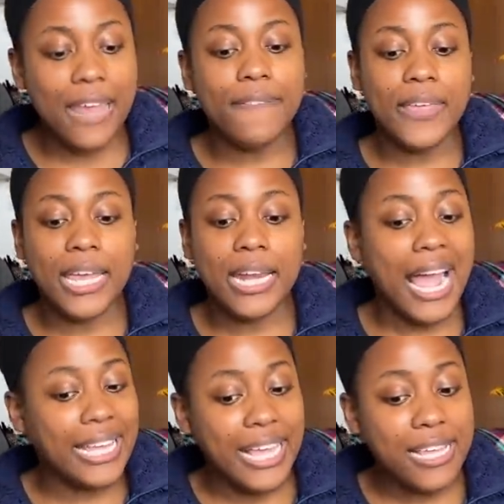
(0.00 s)
And then
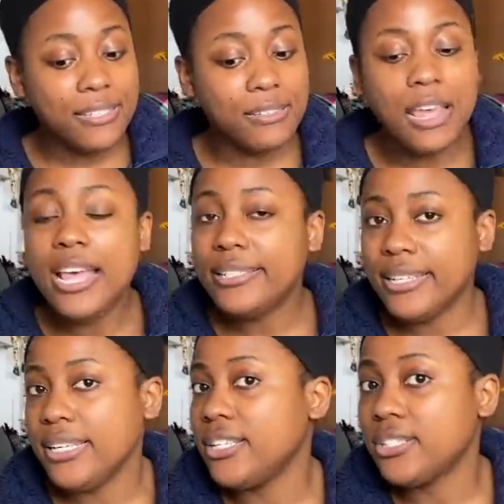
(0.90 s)
I guess
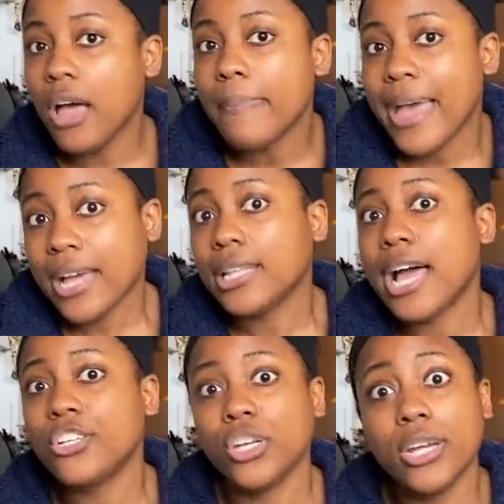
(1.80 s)
Cindy saw
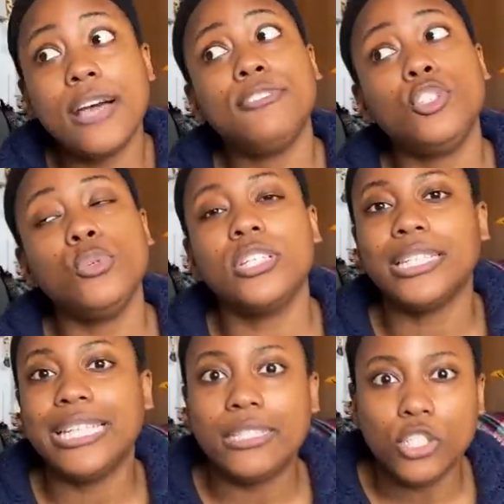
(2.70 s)
backlash enough to
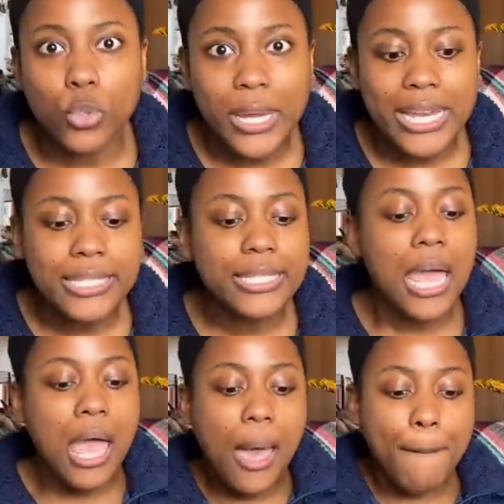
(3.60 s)
delete the tweets.
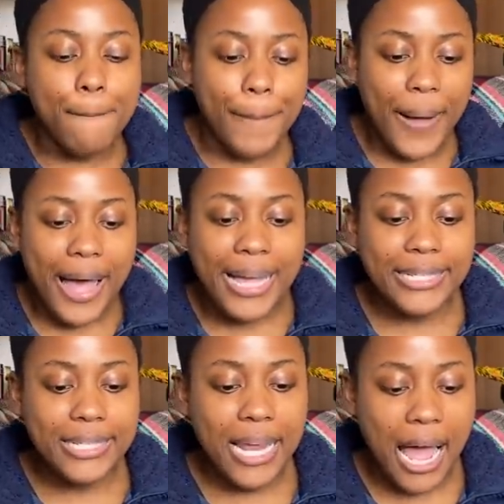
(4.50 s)
But